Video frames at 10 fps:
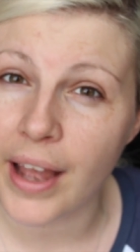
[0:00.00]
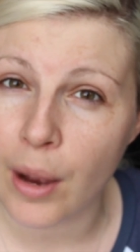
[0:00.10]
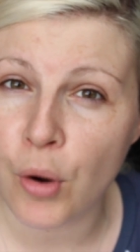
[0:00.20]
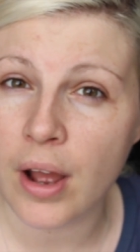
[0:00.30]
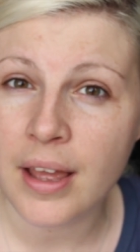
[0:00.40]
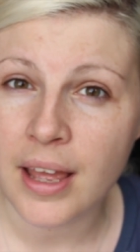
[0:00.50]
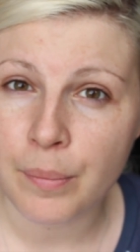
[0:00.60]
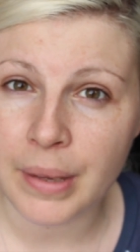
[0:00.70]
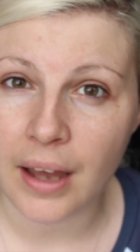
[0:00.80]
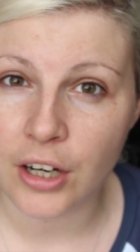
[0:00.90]
on camera
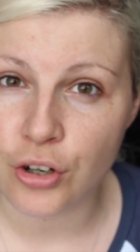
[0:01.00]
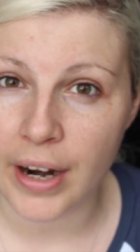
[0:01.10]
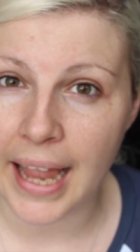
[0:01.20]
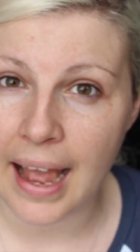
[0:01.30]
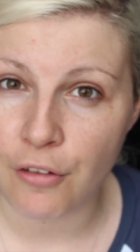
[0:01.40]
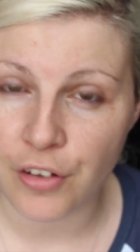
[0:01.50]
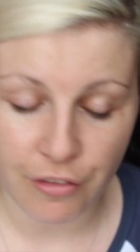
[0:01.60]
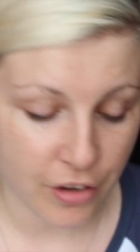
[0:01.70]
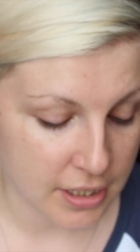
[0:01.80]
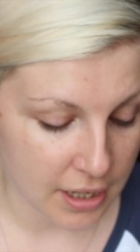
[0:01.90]
me kind of trying it out for
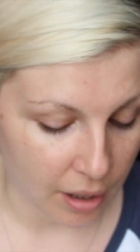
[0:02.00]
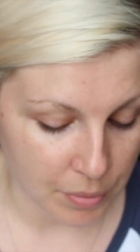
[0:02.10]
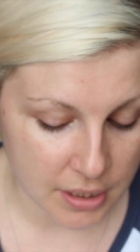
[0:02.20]
the first time.